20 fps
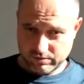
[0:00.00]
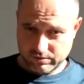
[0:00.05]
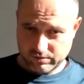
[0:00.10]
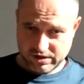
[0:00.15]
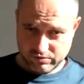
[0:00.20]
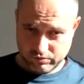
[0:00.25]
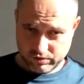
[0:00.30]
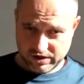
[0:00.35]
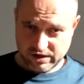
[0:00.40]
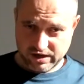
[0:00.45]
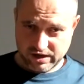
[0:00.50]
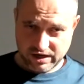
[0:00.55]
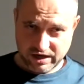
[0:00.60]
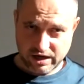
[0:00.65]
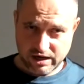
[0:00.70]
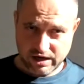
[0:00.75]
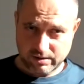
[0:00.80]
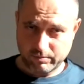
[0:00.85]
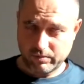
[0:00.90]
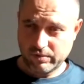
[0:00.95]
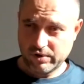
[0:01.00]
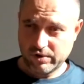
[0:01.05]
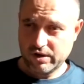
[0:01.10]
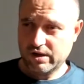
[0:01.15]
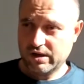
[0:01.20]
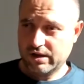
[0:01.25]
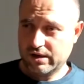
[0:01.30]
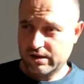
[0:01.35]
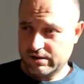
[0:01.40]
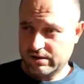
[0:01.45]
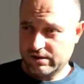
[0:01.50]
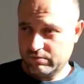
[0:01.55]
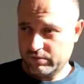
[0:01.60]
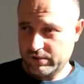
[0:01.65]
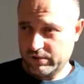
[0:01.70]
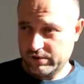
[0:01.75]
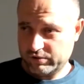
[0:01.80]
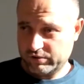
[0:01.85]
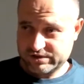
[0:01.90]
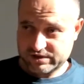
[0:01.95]
And when they come,
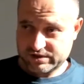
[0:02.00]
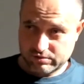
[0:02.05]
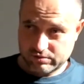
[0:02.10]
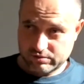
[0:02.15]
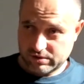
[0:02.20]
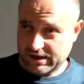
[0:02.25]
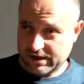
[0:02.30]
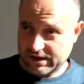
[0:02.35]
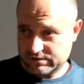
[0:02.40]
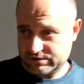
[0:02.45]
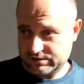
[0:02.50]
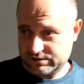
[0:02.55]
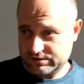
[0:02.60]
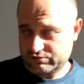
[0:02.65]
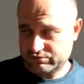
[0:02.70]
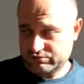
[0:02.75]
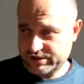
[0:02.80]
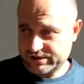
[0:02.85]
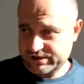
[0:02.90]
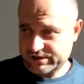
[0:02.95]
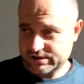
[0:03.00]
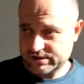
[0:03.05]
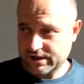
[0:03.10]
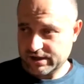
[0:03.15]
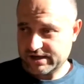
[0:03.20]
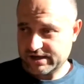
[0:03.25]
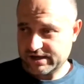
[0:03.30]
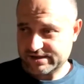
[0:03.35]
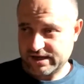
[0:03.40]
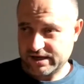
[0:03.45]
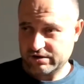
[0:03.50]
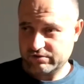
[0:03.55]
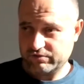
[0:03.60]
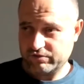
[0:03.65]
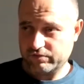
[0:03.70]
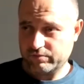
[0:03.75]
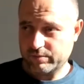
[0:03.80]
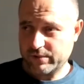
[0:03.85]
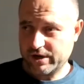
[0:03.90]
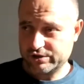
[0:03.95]
like just recently an executive
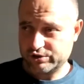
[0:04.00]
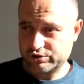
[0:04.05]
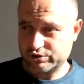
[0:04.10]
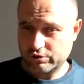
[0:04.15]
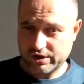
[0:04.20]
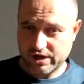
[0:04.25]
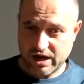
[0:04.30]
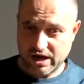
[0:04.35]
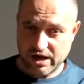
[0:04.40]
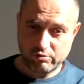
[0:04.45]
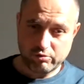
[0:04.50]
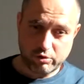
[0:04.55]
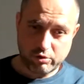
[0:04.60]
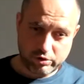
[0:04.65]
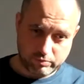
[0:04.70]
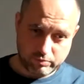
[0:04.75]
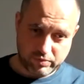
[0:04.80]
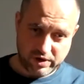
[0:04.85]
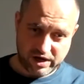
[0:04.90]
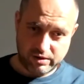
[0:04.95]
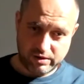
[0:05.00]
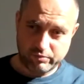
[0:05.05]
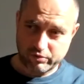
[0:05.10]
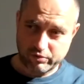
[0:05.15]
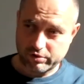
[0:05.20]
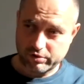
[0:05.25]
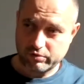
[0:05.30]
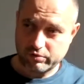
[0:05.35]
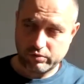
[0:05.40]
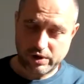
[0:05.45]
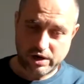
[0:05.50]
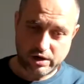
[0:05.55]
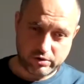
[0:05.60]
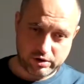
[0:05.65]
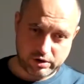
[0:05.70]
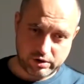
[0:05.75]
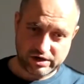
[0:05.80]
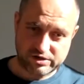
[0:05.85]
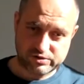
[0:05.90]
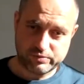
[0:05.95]
of mine joined, I wrote a paper how
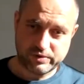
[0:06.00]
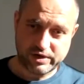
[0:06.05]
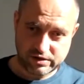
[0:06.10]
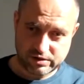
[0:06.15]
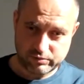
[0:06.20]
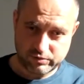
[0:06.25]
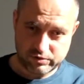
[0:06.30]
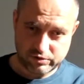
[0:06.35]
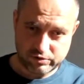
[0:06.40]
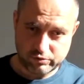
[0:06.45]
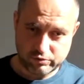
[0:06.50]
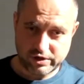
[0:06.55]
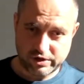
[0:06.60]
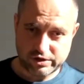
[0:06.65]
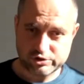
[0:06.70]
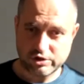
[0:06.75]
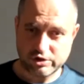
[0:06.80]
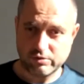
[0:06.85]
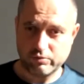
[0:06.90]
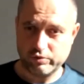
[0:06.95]
I expect them to do their job.